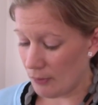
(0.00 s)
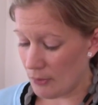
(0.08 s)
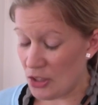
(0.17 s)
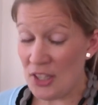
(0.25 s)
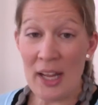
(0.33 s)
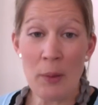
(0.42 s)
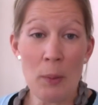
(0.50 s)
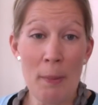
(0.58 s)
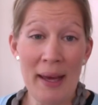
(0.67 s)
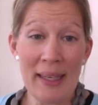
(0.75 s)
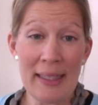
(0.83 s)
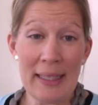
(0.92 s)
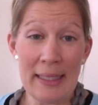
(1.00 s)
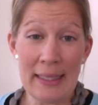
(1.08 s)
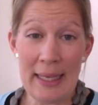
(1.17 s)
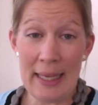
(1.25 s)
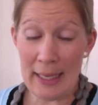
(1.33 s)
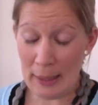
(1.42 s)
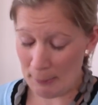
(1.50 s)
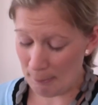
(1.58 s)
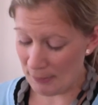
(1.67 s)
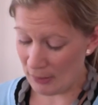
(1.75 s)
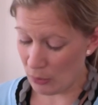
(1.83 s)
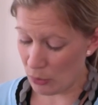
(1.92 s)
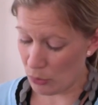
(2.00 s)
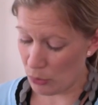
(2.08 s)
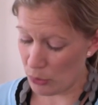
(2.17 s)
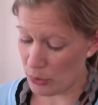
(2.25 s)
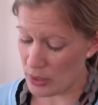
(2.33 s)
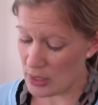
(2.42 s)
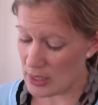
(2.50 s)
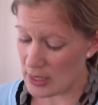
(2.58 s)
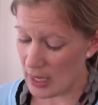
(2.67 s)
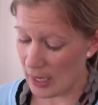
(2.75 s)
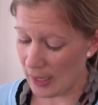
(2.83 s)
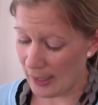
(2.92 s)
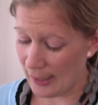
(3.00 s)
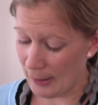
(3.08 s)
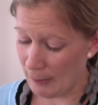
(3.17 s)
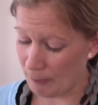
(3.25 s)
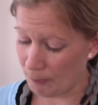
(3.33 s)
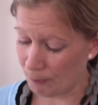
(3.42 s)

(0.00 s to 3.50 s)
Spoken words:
today we're back in here because I